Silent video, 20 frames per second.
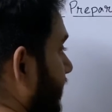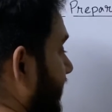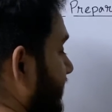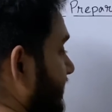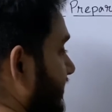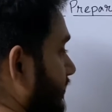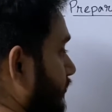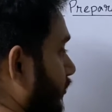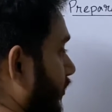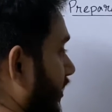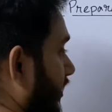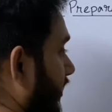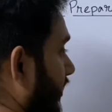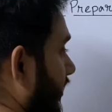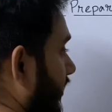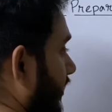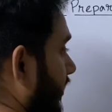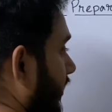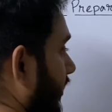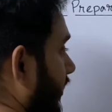is 1,
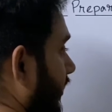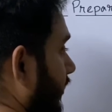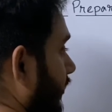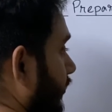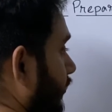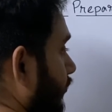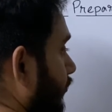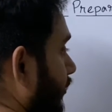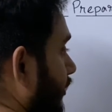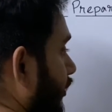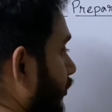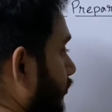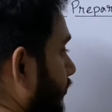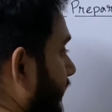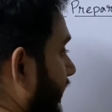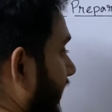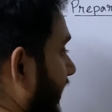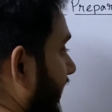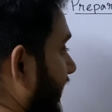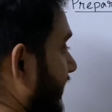2 cube
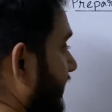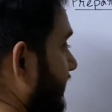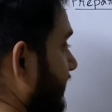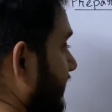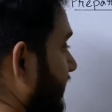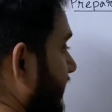8,